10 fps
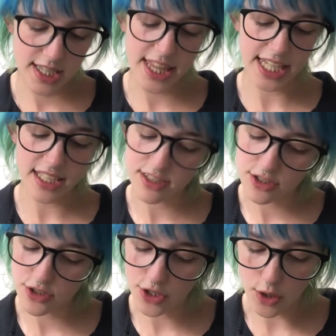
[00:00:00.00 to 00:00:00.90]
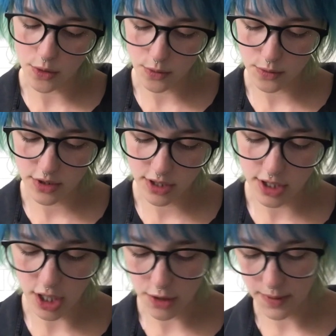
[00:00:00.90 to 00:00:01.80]
things don't
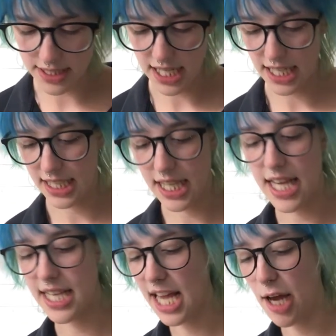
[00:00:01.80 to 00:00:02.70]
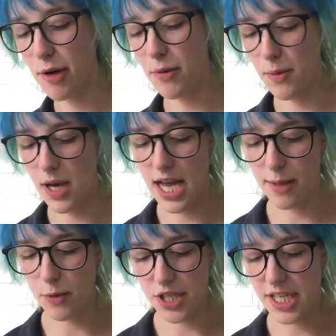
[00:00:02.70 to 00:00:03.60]
go exactly like how I
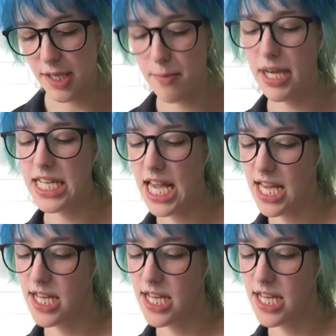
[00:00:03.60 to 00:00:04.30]
wanted in my head.